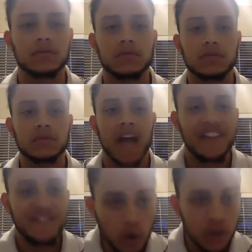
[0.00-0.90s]
I
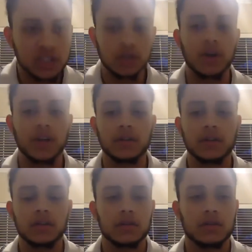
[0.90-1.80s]
focused on it.
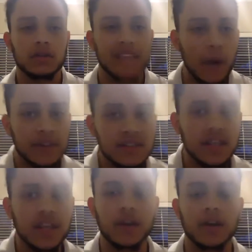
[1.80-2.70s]
Now it's here.